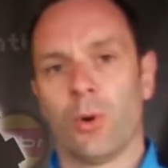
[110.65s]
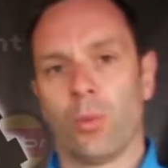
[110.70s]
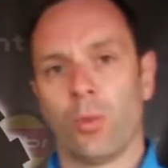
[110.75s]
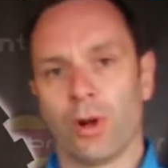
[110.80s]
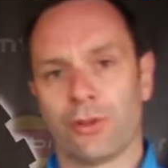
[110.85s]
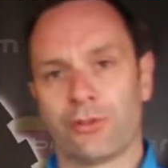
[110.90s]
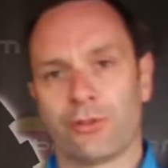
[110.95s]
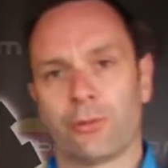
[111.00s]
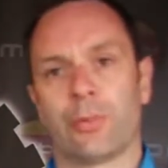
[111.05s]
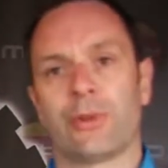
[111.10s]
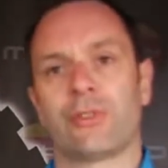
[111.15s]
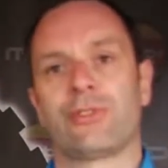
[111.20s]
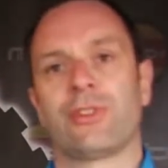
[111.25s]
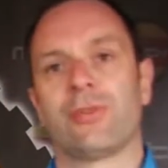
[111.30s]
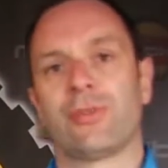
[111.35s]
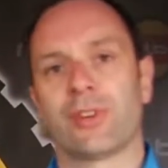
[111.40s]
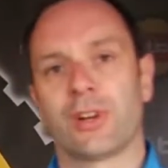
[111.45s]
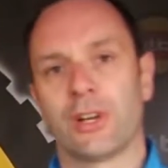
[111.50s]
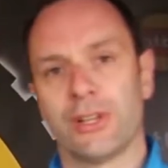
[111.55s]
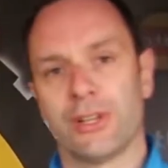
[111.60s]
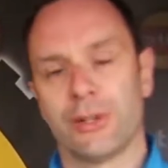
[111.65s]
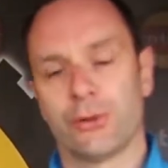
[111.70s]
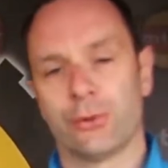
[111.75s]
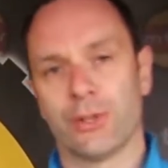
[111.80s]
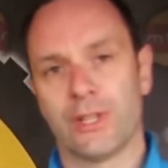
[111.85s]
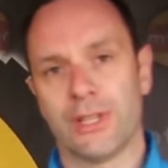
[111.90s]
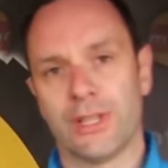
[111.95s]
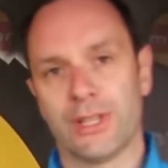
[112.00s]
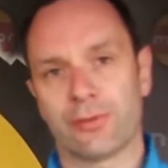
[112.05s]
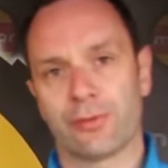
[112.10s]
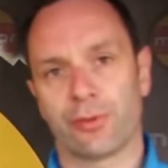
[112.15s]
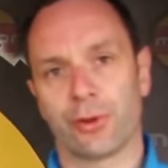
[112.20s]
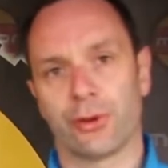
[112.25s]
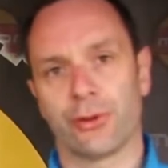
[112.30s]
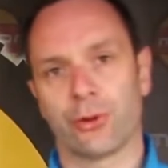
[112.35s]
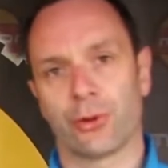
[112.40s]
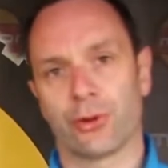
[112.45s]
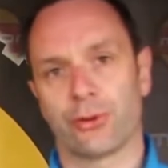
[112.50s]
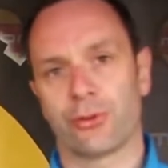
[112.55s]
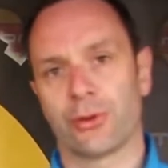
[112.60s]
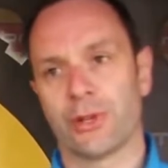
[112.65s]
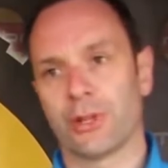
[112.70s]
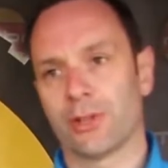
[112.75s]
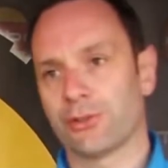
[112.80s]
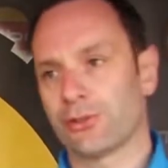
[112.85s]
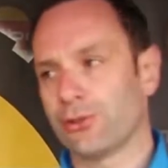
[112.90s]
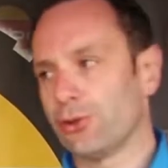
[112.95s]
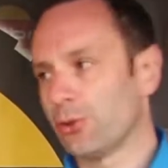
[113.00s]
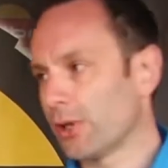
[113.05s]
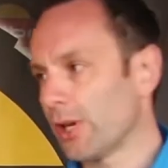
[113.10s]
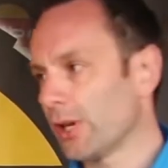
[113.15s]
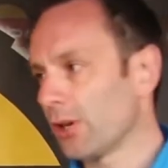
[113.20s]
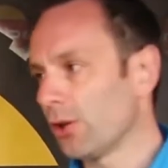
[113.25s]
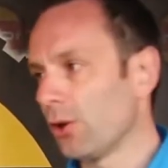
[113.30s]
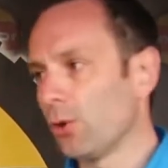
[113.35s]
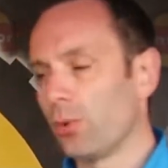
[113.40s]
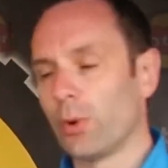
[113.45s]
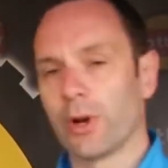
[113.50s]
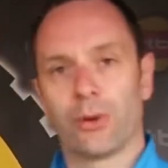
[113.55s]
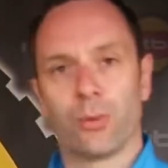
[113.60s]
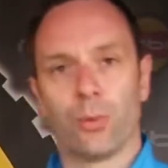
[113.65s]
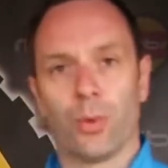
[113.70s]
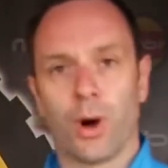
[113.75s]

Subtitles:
what specifically you need for your trails, you can go with a